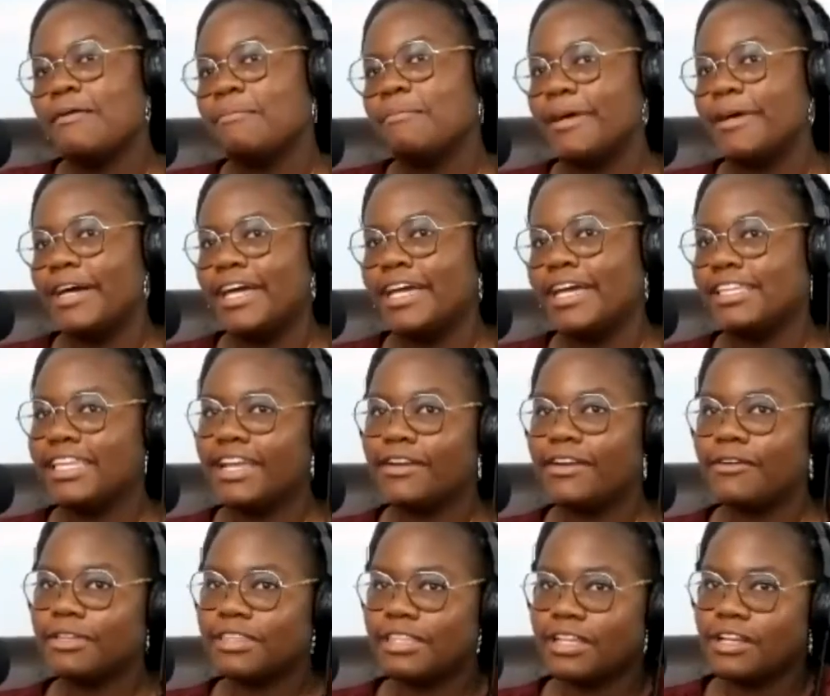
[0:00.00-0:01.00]
But
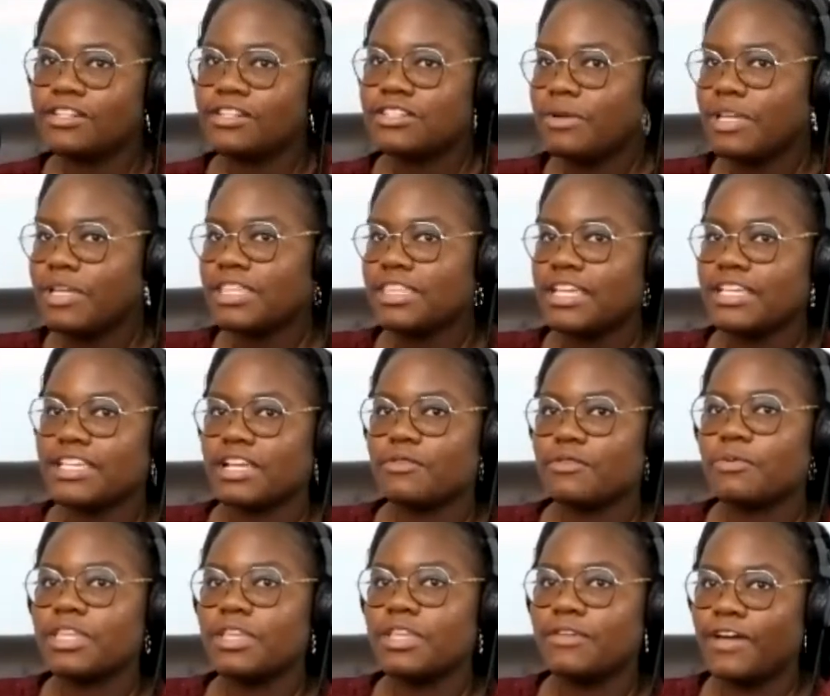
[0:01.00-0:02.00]
they're doing things like
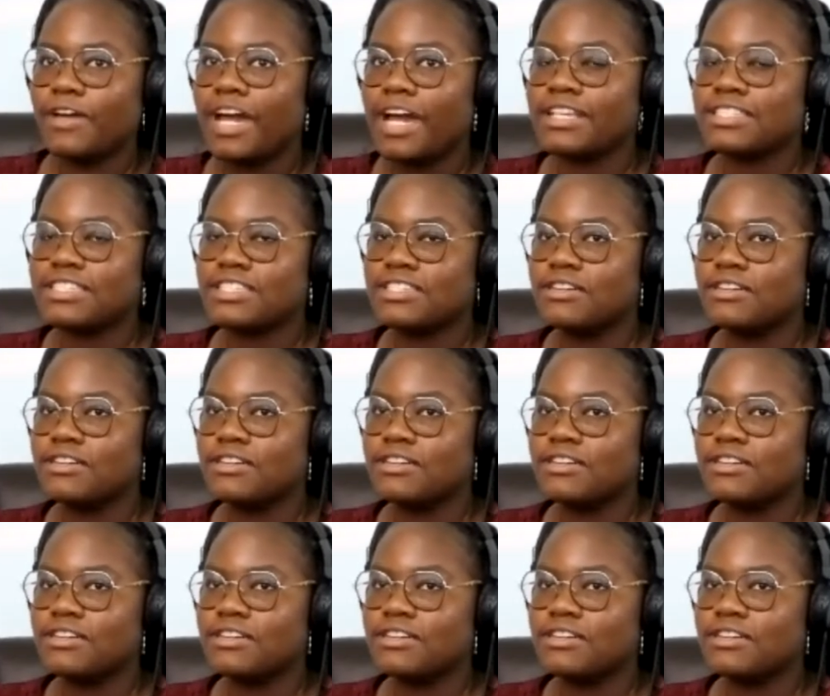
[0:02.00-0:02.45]
really fast.